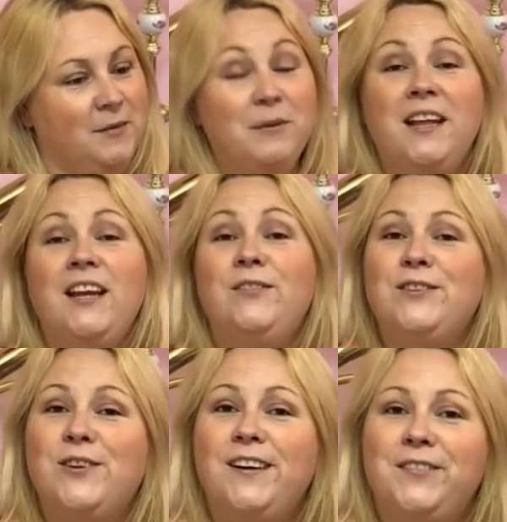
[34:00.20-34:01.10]
But thank you
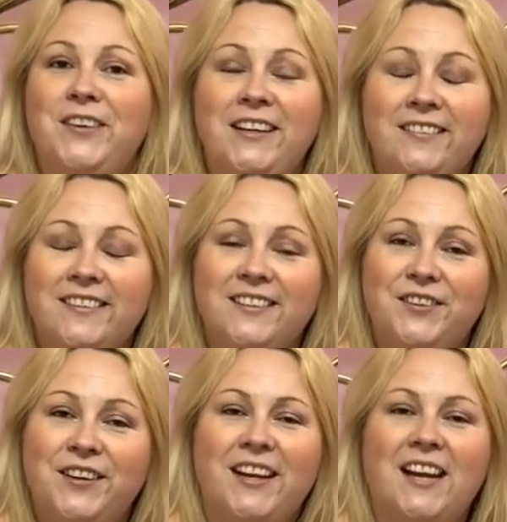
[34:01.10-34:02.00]
for joining me in
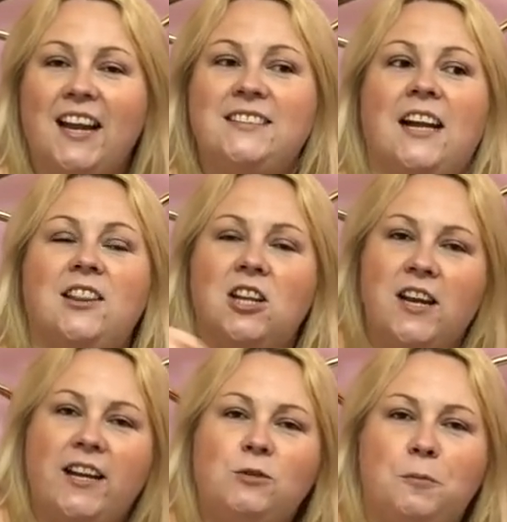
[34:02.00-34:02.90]
doing it. Like I said, the
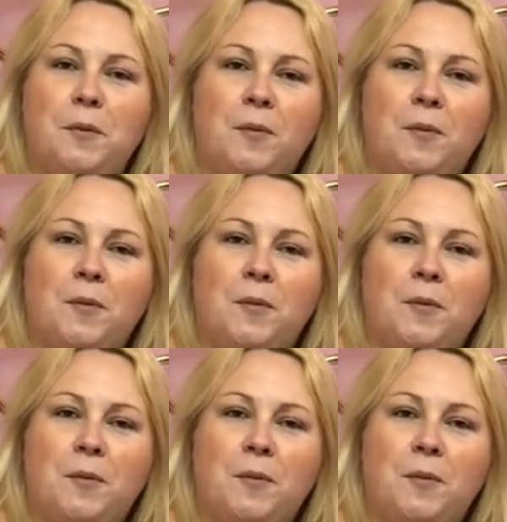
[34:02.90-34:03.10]
links will be